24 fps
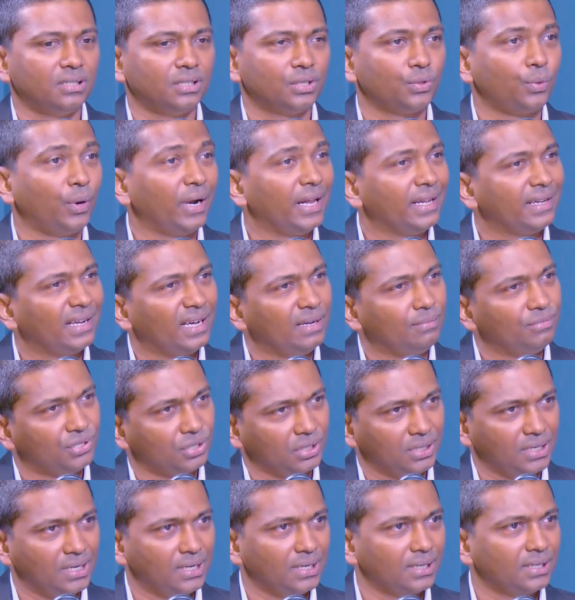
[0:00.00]
20 times
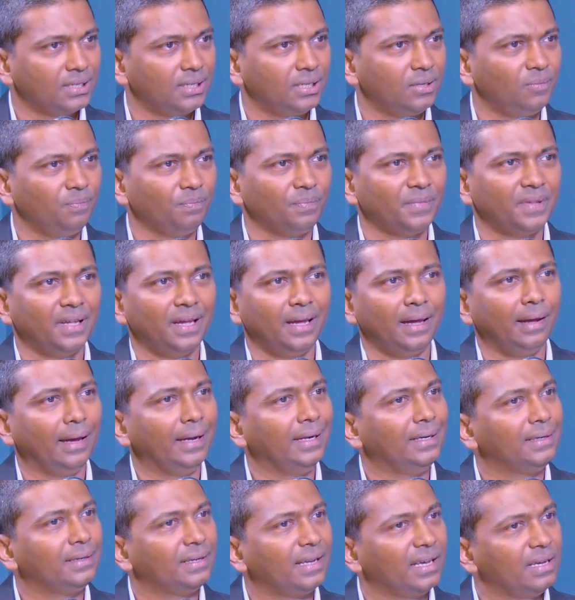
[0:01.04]
Sri Lanka,
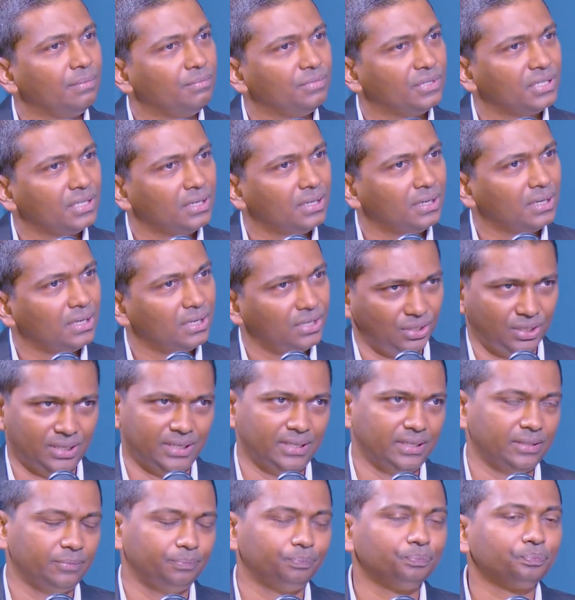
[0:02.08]
8 times
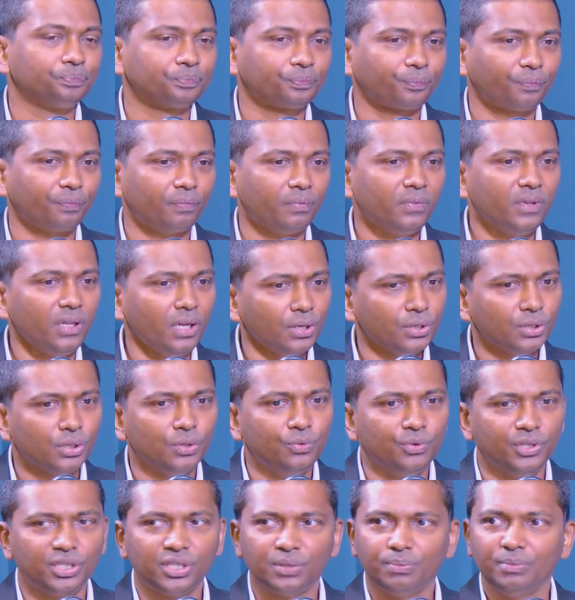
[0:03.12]
China. So
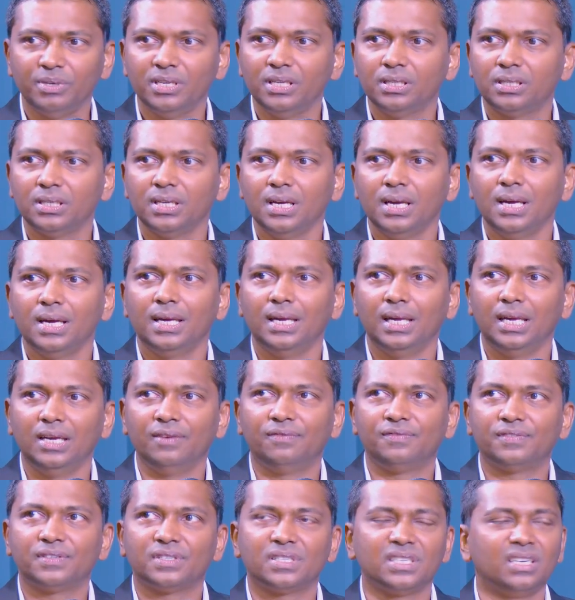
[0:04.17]
which means
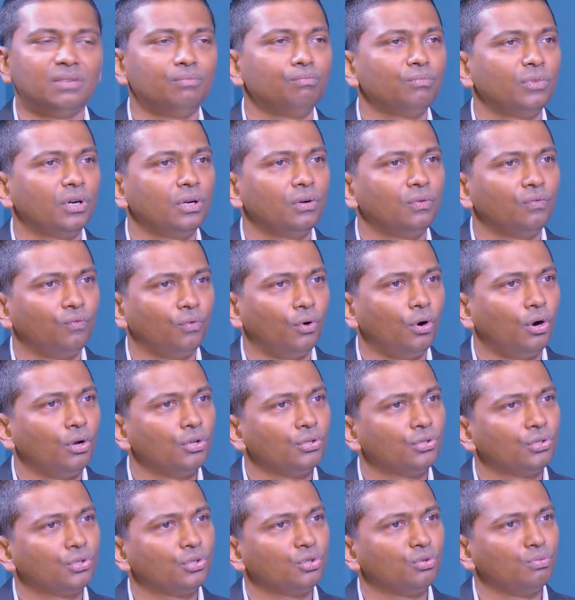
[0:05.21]
if someone
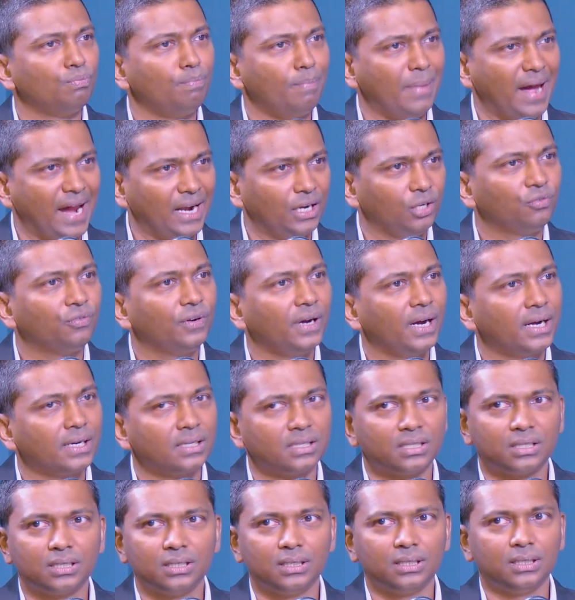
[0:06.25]
wants to
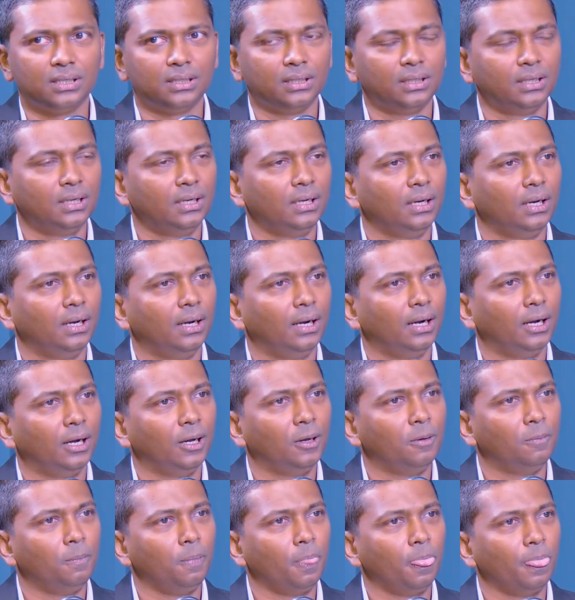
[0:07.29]
manufacture
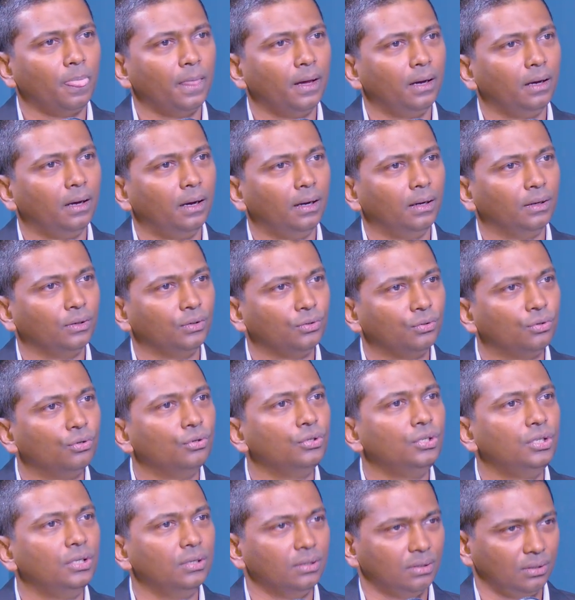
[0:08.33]
a
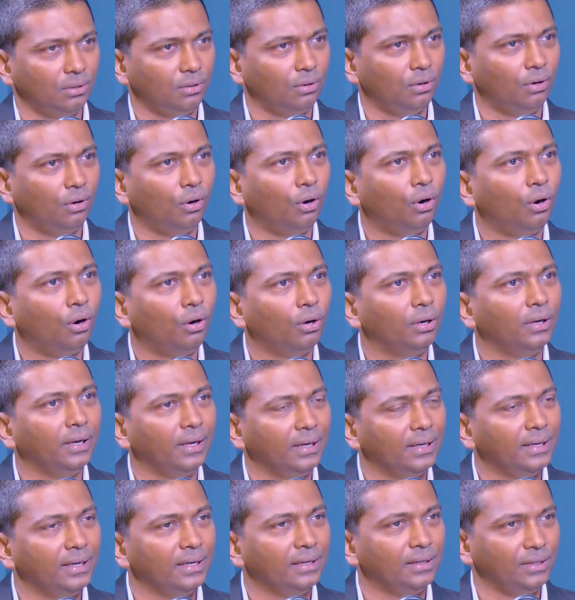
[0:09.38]
good or
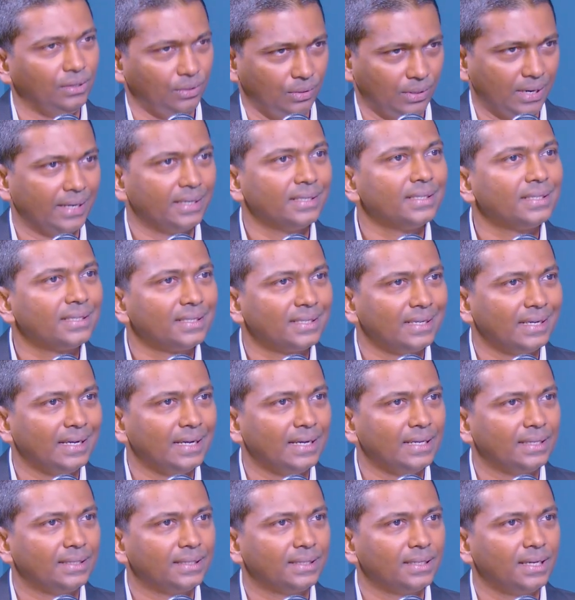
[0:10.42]
in United
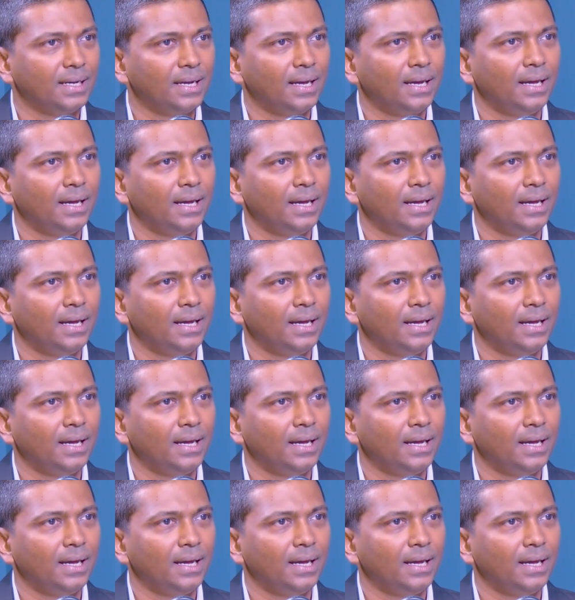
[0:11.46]
States,